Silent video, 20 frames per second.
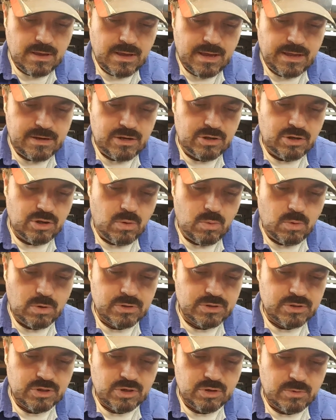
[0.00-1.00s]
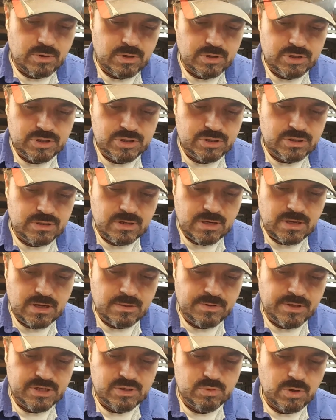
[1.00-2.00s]
And you don't want too much.
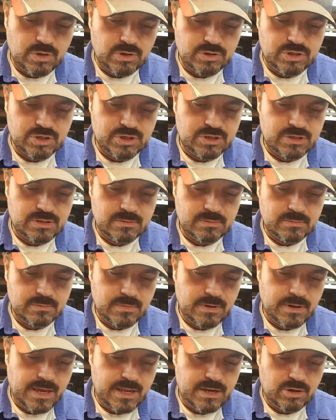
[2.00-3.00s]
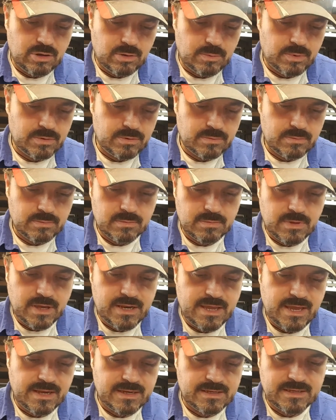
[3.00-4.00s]
This will just end up,
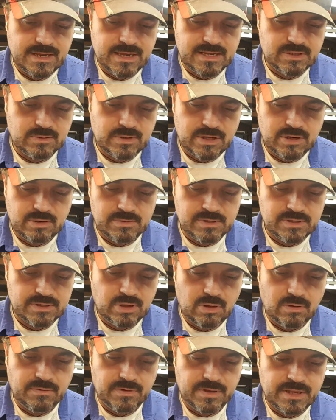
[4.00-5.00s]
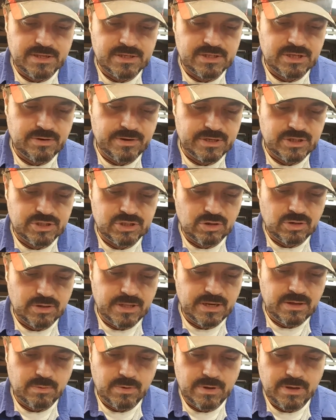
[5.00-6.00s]
any excess will end up dissolving into your engine oil
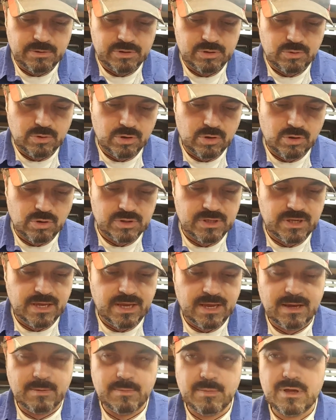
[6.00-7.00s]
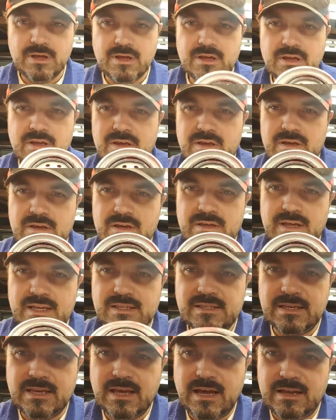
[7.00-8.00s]
anyway, which won't cause any harm. That's
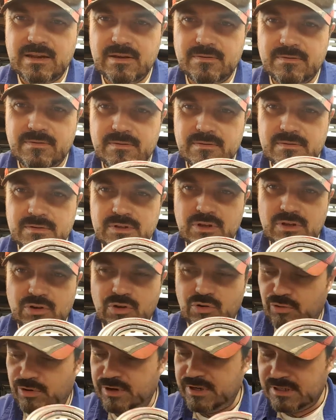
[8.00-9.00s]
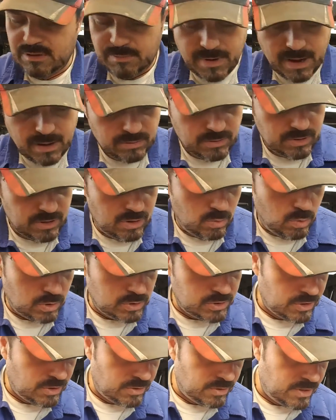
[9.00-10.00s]
the kind of sort of grease amount that you
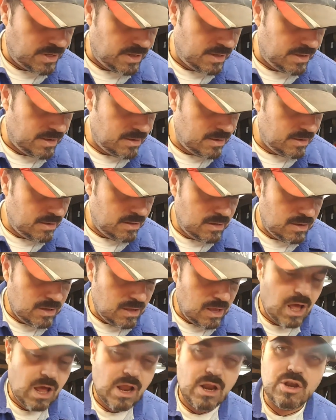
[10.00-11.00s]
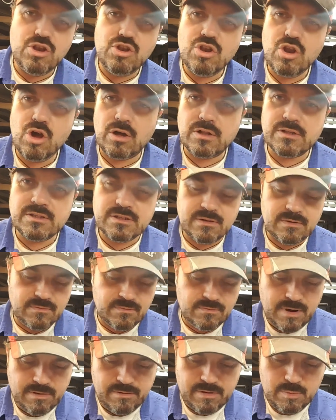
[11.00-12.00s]
want on there. Not
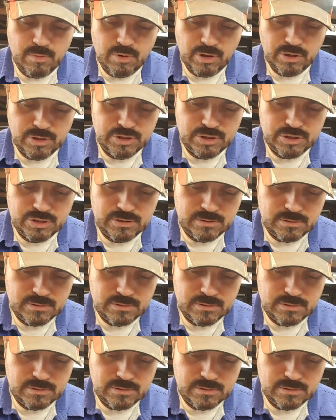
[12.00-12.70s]
very much.